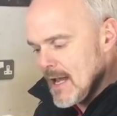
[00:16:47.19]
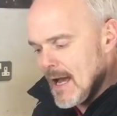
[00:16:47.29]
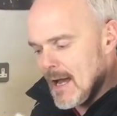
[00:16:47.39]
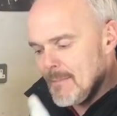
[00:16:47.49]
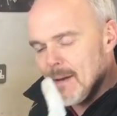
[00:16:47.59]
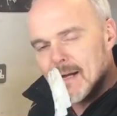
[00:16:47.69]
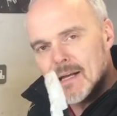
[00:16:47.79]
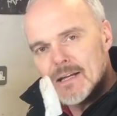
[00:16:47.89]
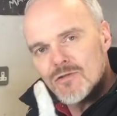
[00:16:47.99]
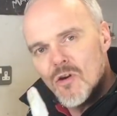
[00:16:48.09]
and
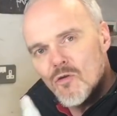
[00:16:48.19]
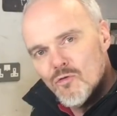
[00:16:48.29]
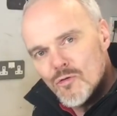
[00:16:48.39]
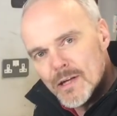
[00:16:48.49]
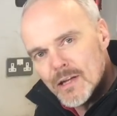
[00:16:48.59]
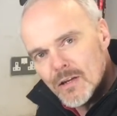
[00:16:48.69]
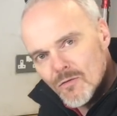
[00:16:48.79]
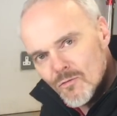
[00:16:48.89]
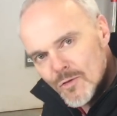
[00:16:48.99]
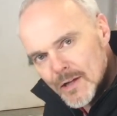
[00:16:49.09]
is really,
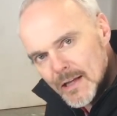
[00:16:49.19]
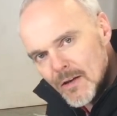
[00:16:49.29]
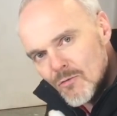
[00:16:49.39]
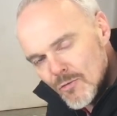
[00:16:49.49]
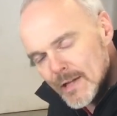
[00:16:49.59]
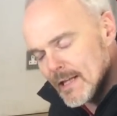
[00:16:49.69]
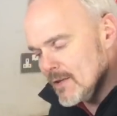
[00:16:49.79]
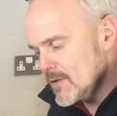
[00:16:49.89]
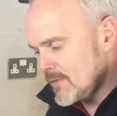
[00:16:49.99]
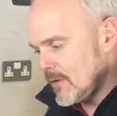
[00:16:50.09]
really, really
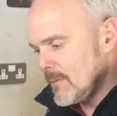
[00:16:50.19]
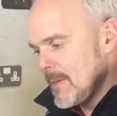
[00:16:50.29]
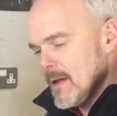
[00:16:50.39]
useful.